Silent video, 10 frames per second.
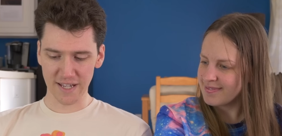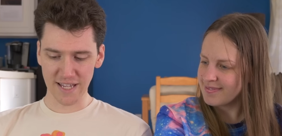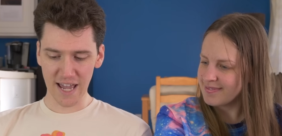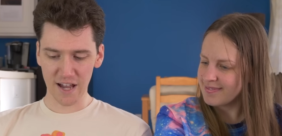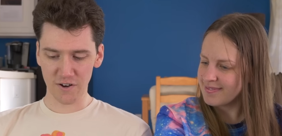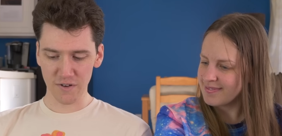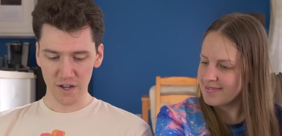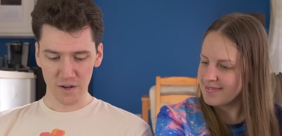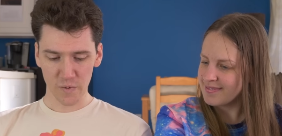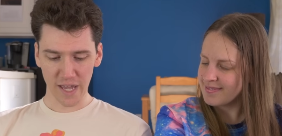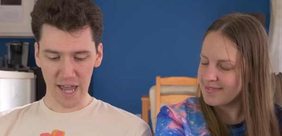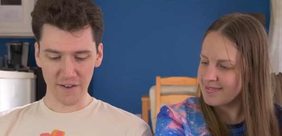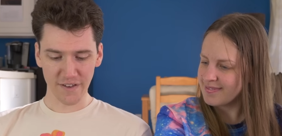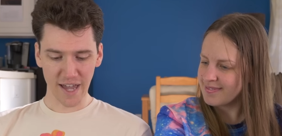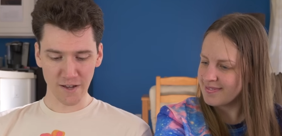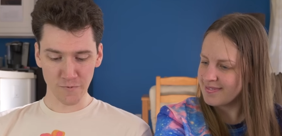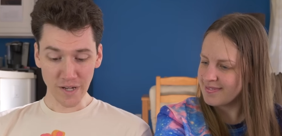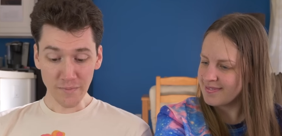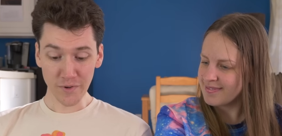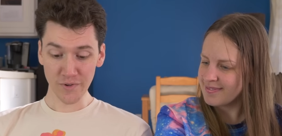Speaker 1: and now we have a
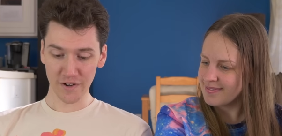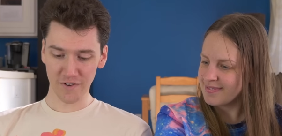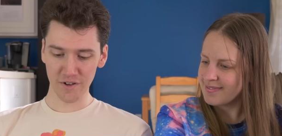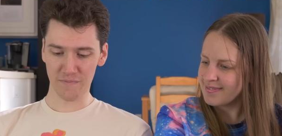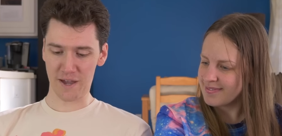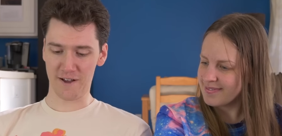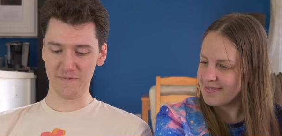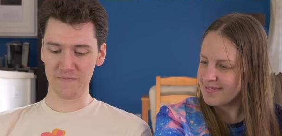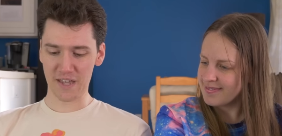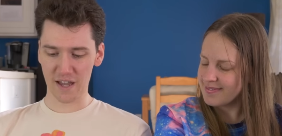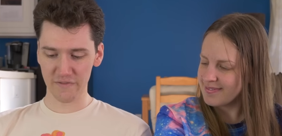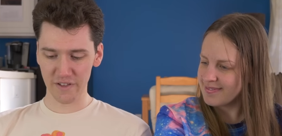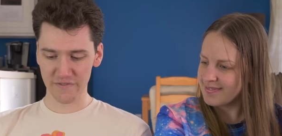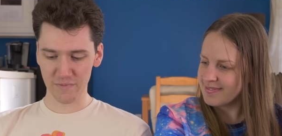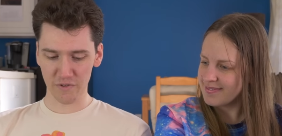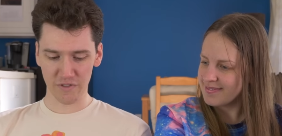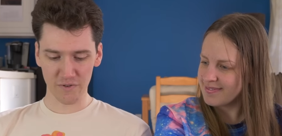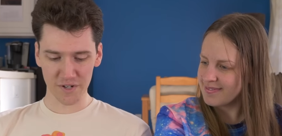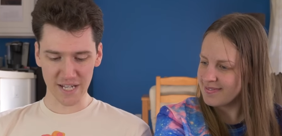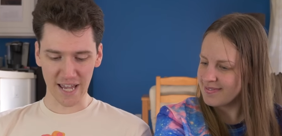reboot of Earthbound. I have loved both
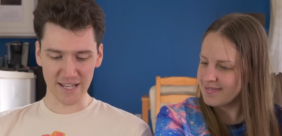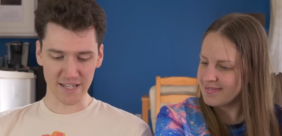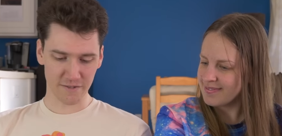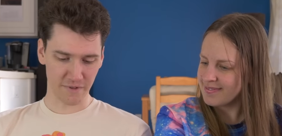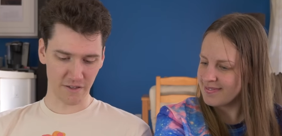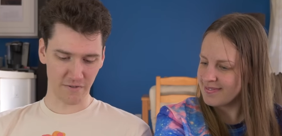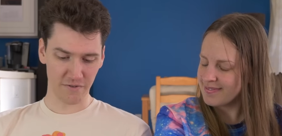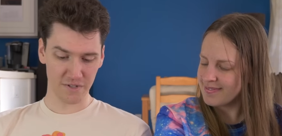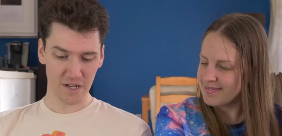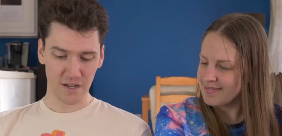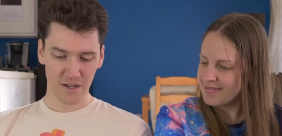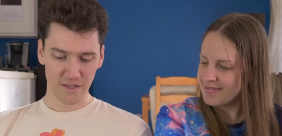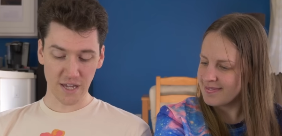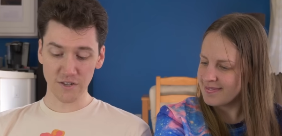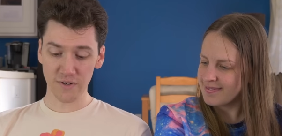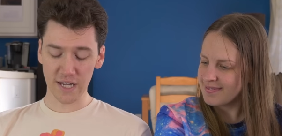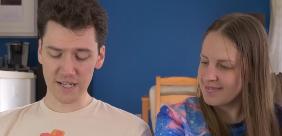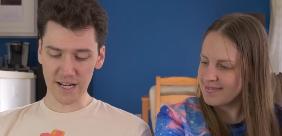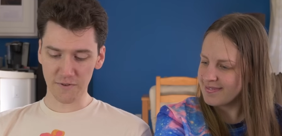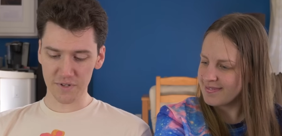yours and his playthroughs. Thank you
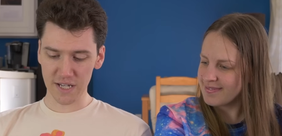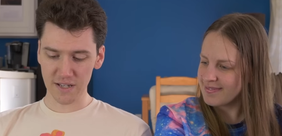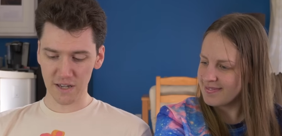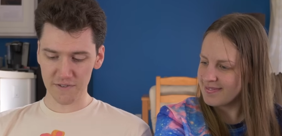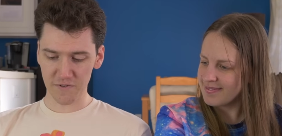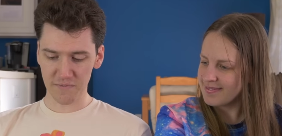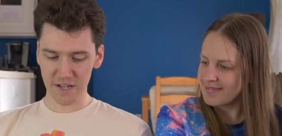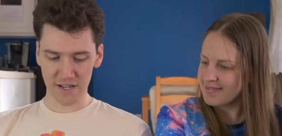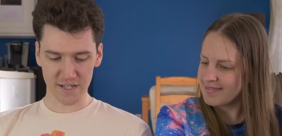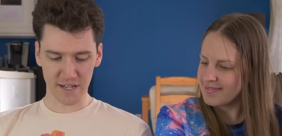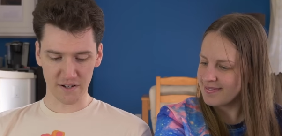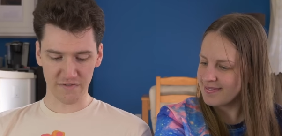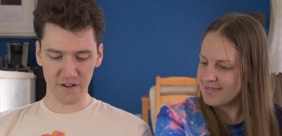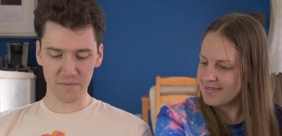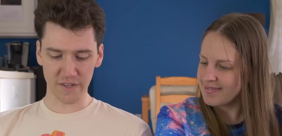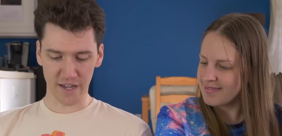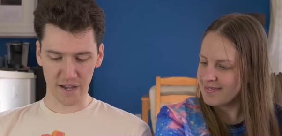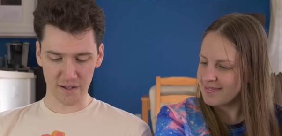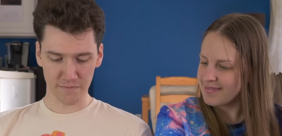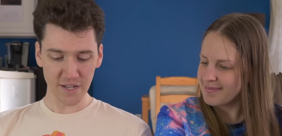again, and I will send gifts with my next letter from
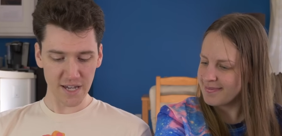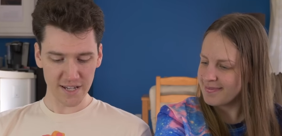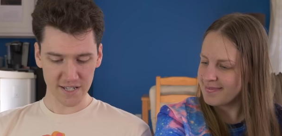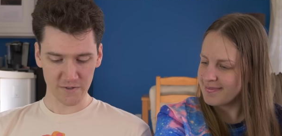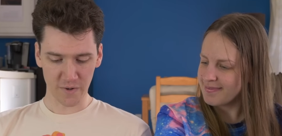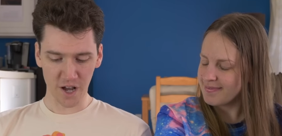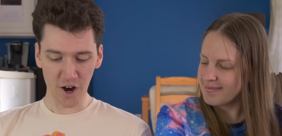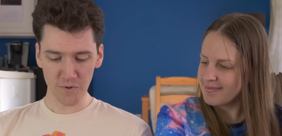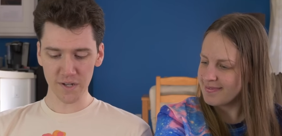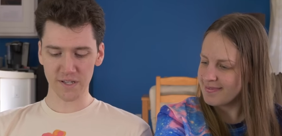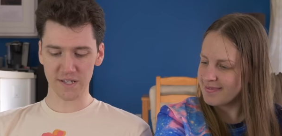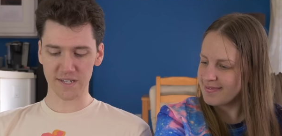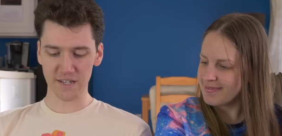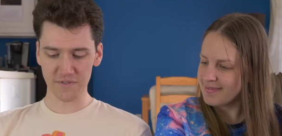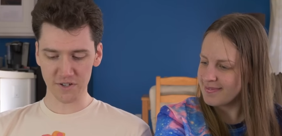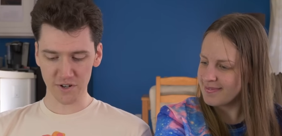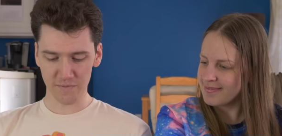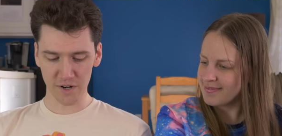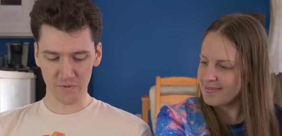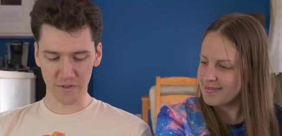Leah. P.S. We all want the Stephen
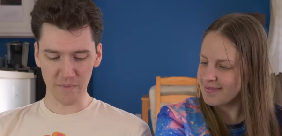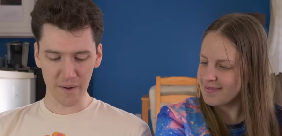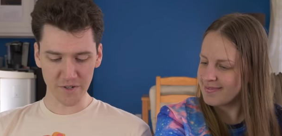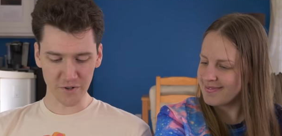cookbook with Mama